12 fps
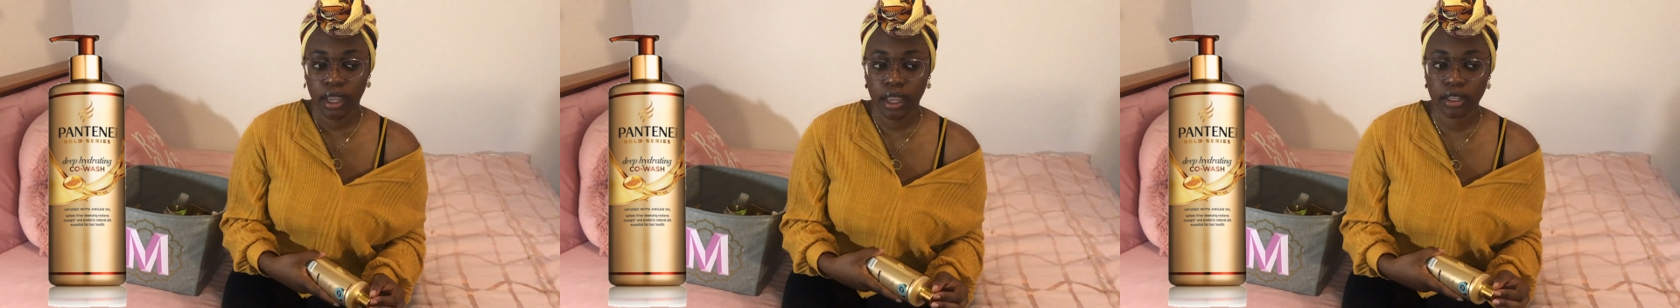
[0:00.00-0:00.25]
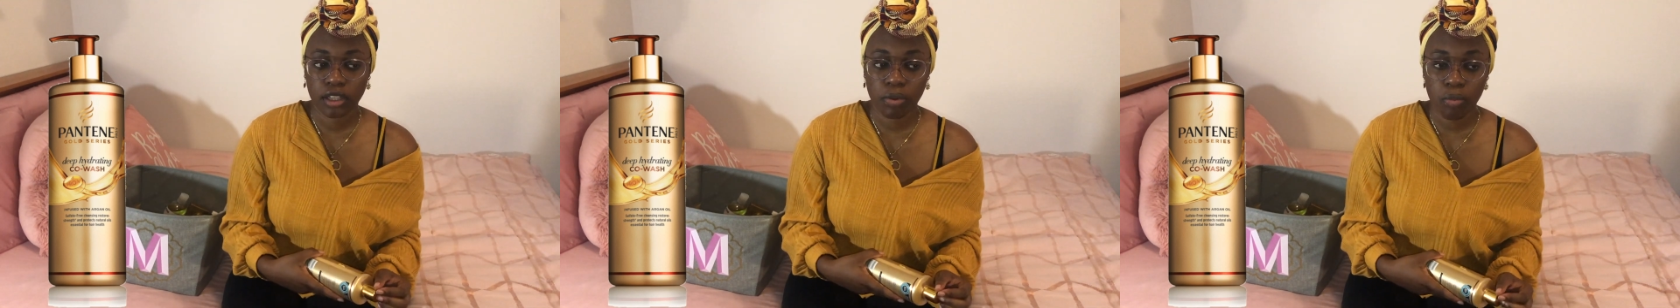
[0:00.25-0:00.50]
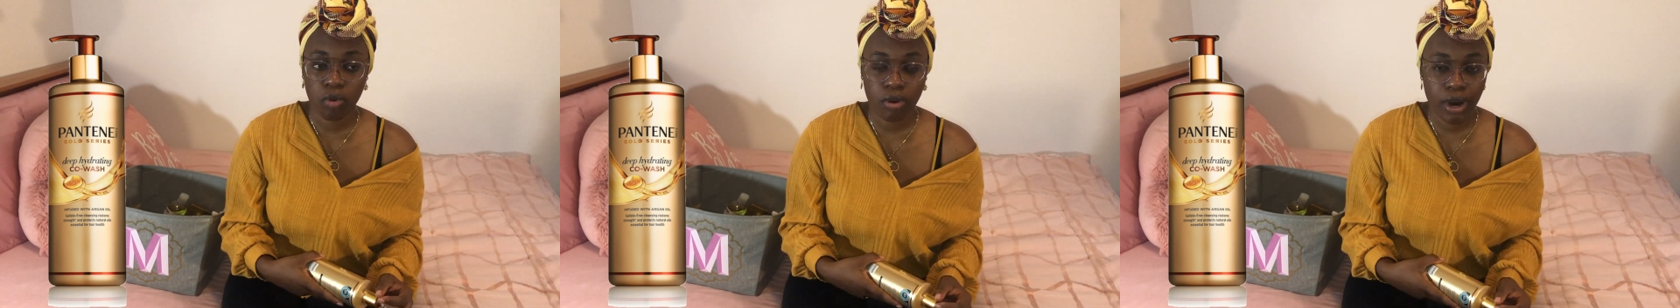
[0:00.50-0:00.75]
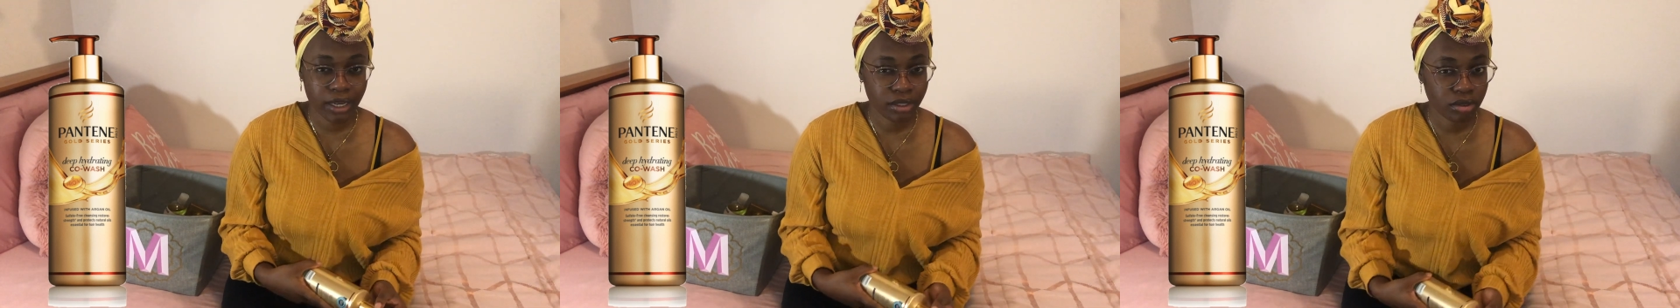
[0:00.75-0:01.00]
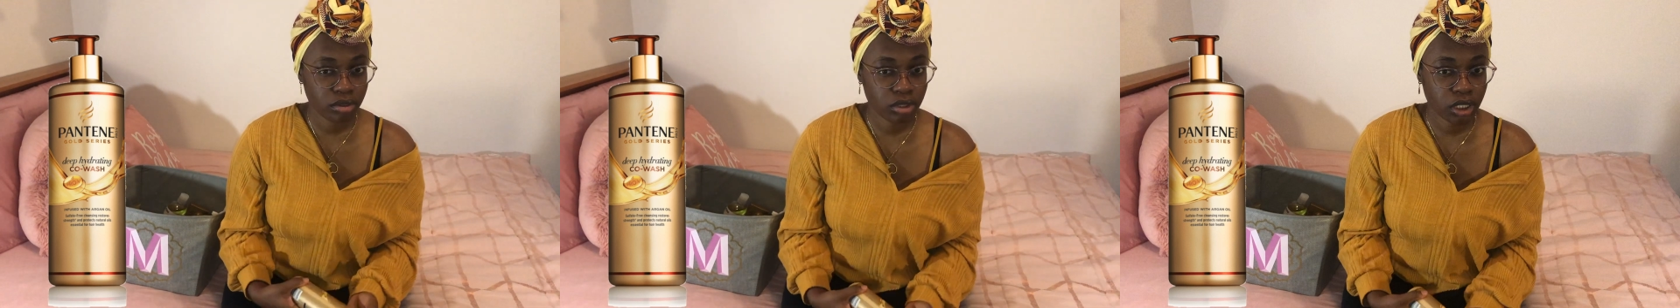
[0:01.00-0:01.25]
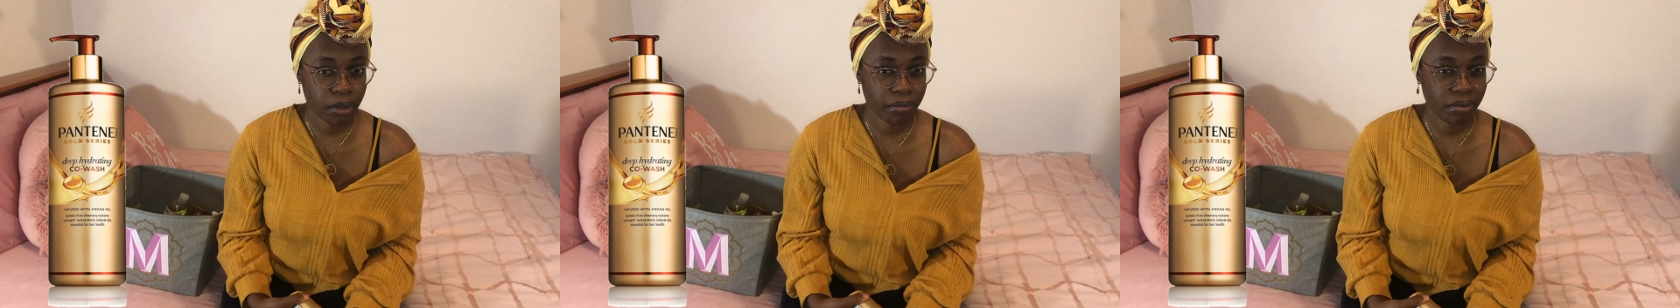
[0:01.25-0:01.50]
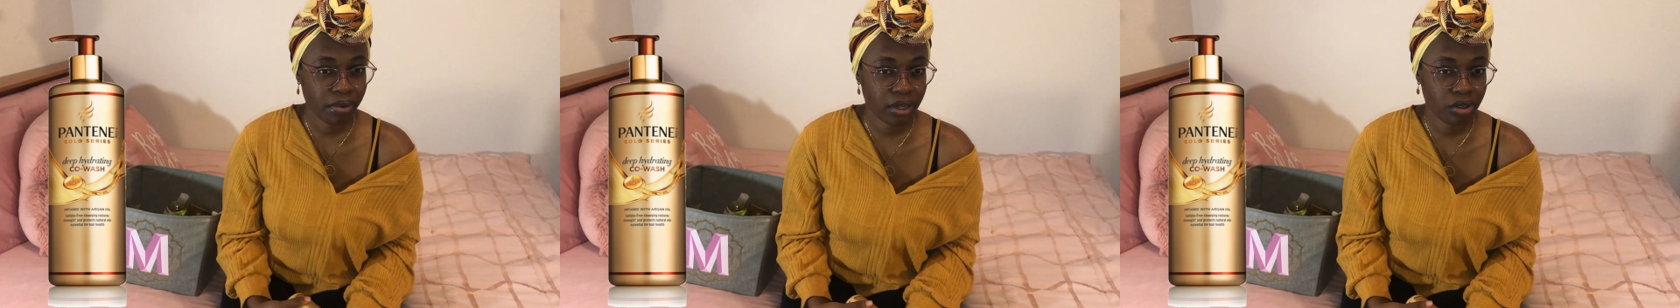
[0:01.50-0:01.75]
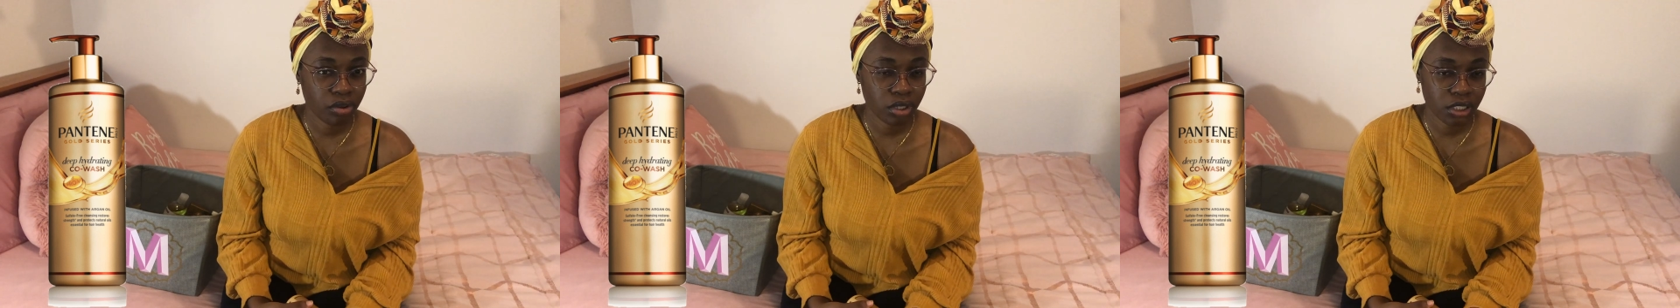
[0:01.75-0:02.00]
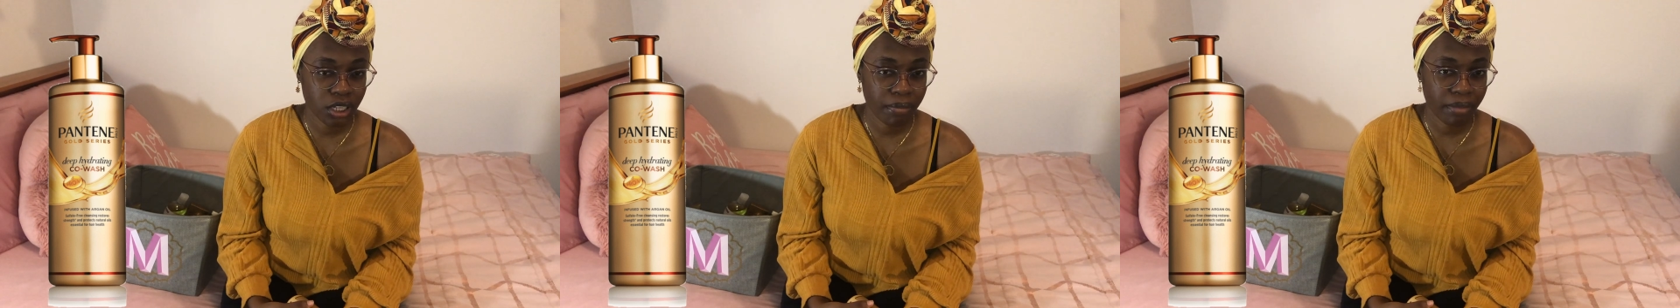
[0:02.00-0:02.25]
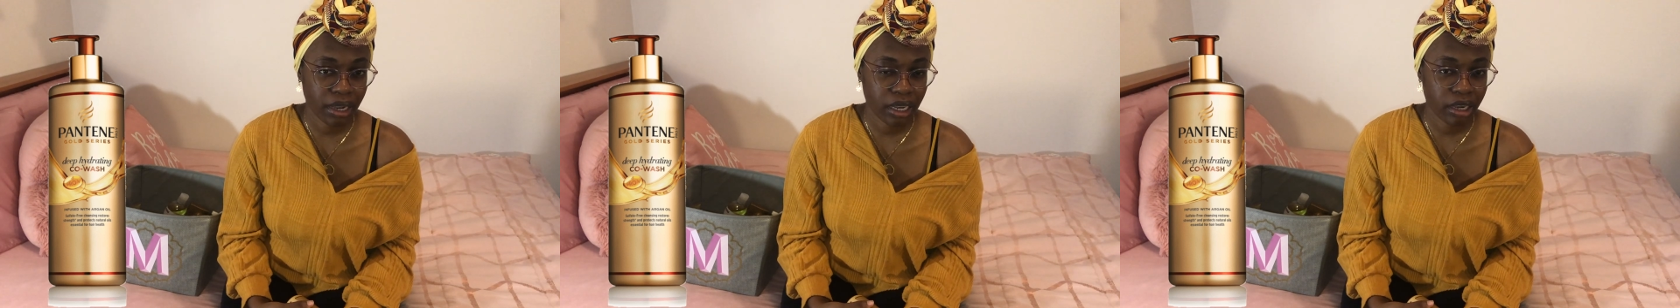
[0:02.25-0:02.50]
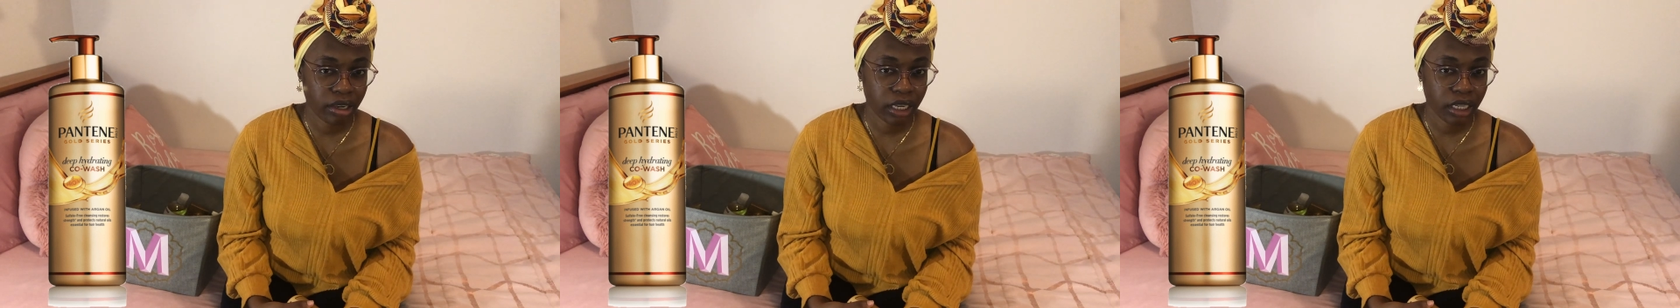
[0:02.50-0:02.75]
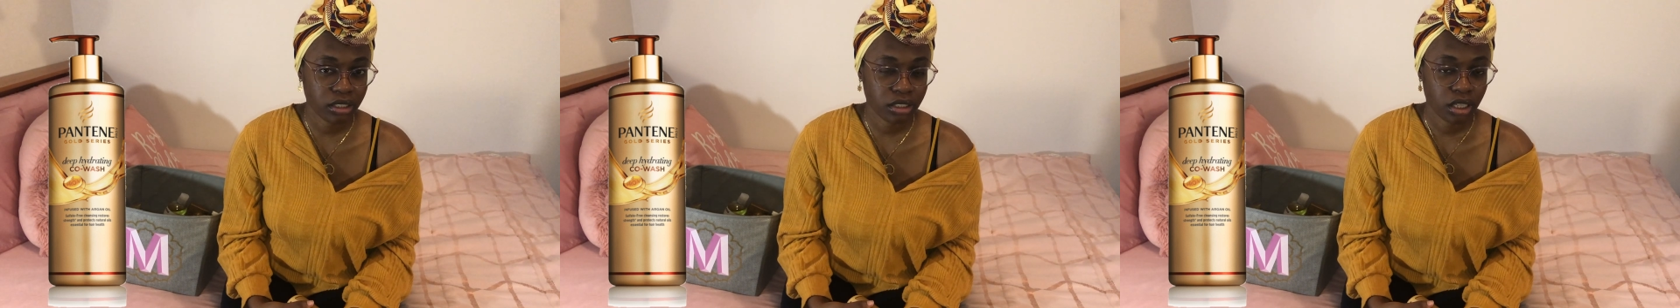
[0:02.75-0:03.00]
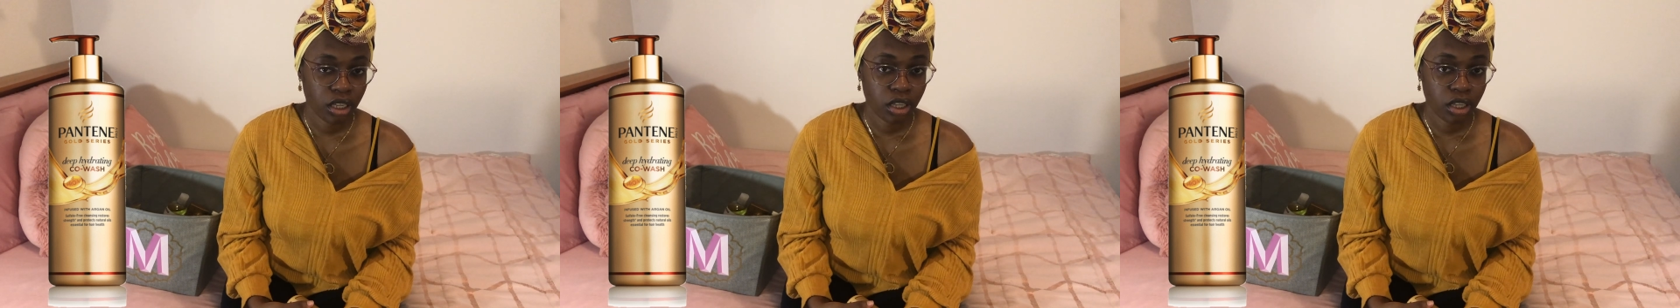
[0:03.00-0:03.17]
and the more I use shampoo, I notice that my hair gets